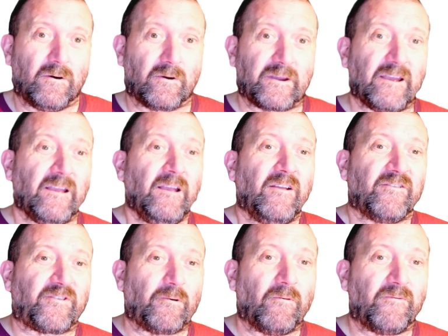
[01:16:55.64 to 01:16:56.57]
Okay,
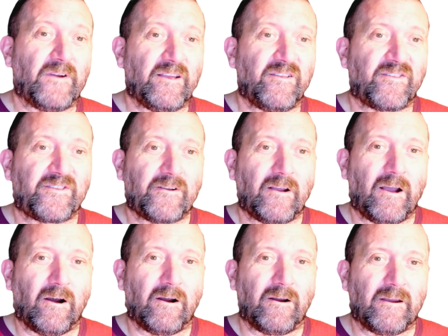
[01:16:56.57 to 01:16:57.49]
so there's,
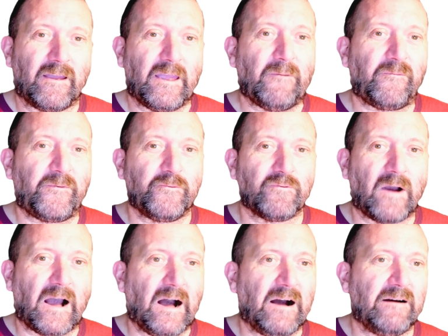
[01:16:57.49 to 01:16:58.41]
if you
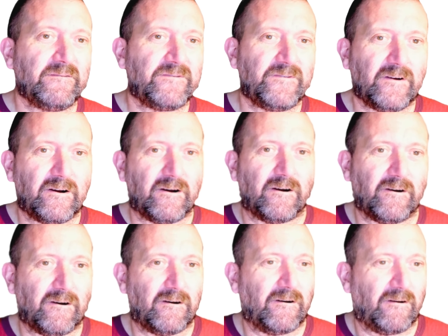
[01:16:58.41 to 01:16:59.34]
have
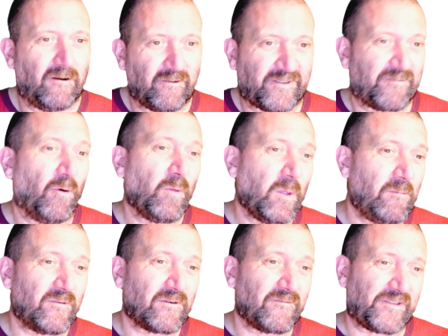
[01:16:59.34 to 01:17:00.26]
a small
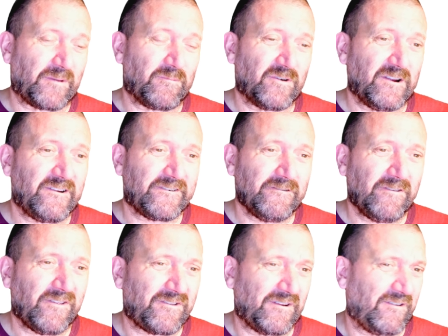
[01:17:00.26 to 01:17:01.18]
number of
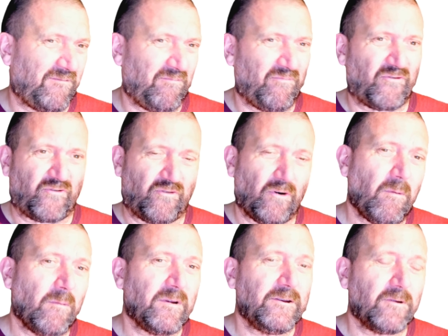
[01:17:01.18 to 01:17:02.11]
simulations, it's
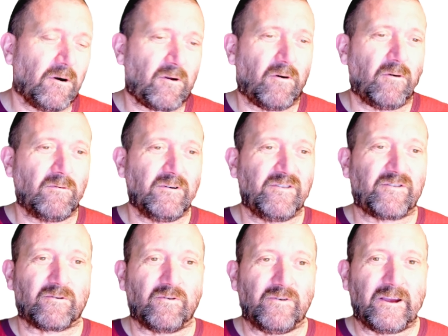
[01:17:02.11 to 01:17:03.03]
probably not always
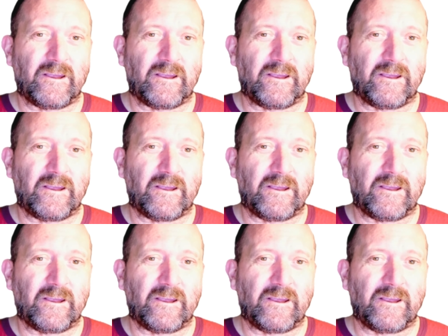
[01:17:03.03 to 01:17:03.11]
a good